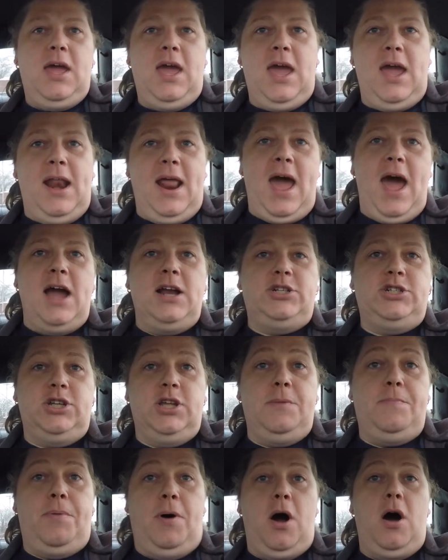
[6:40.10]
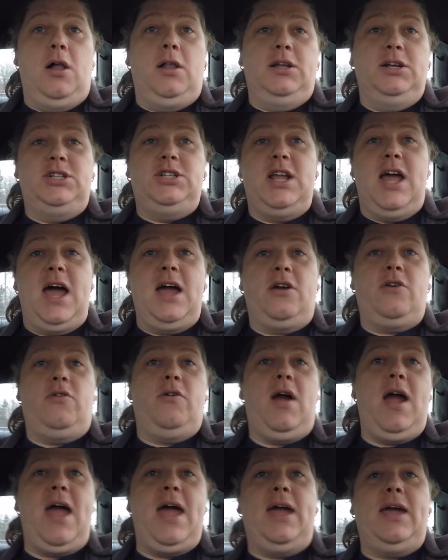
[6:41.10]
and actually polish that
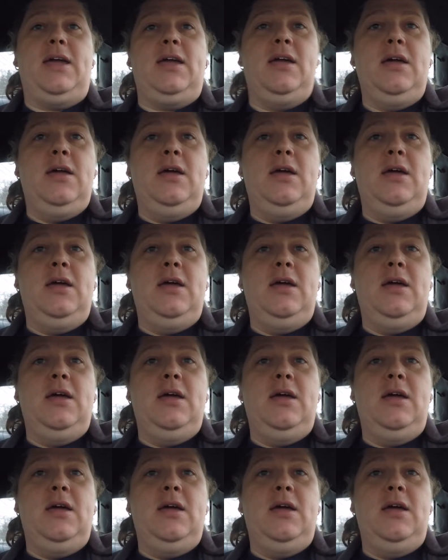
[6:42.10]
crank.